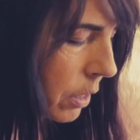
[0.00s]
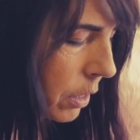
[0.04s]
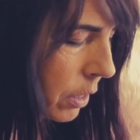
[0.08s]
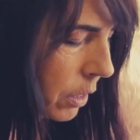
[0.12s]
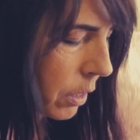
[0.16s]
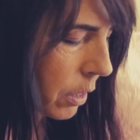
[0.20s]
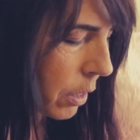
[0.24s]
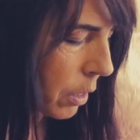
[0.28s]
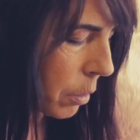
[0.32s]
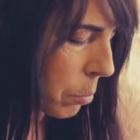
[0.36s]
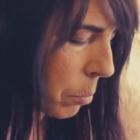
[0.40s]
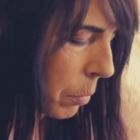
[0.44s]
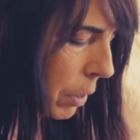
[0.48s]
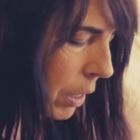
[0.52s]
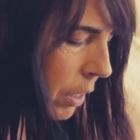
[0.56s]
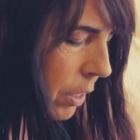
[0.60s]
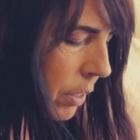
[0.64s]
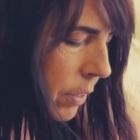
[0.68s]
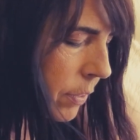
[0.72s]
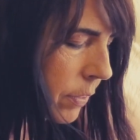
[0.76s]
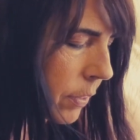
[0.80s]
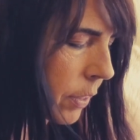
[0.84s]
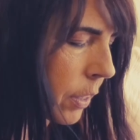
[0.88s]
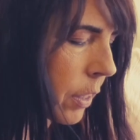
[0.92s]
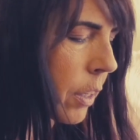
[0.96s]

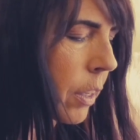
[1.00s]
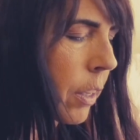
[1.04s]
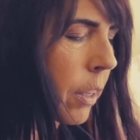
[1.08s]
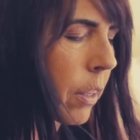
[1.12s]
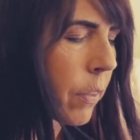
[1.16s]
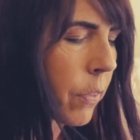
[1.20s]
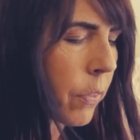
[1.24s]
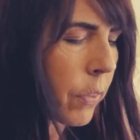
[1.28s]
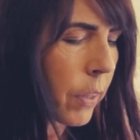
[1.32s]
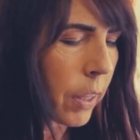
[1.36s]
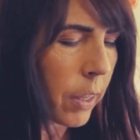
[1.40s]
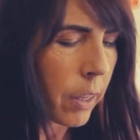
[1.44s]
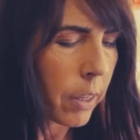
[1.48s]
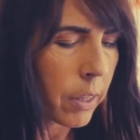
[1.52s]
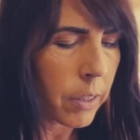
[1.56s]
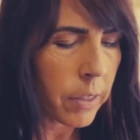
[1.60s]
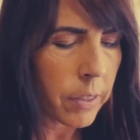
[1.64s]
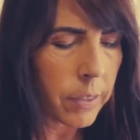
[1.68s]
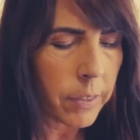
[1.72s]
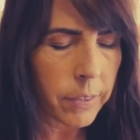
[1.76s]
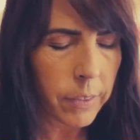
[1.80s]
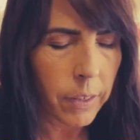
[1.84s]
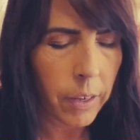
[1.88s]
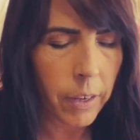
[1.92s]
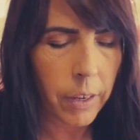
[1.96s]

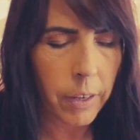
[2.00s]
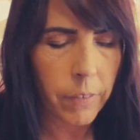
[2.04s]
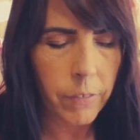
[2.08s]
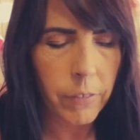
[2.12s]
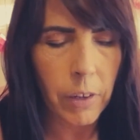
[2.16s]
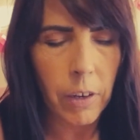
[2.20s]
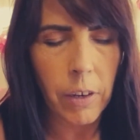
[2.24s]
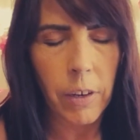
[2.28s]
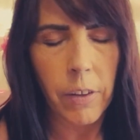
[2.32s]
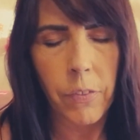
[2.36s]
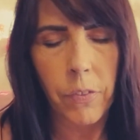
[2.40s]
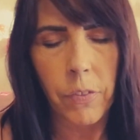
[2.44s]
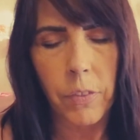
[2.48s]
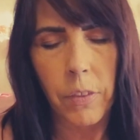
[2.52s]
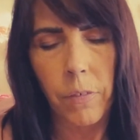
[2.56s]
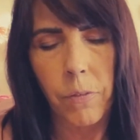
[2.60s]
things. I've got the